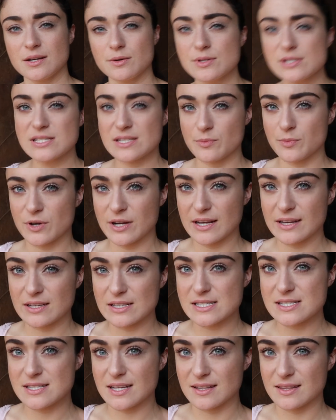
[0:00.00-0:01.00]
there was somewhere I
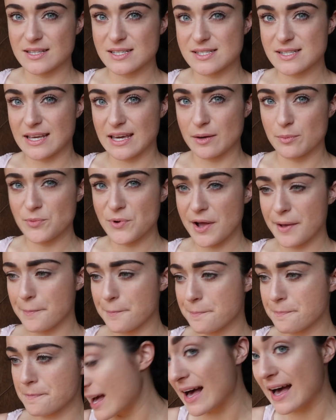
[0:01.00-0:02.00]
could set this camera.
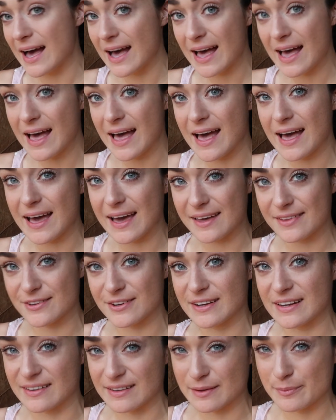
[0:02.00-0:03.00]
Hi,
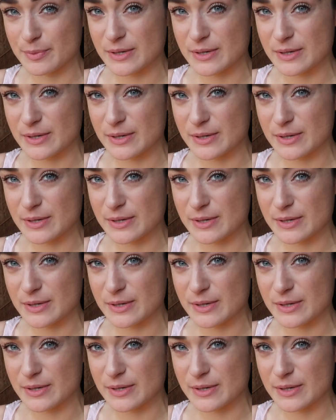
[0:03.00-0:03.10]
they're getting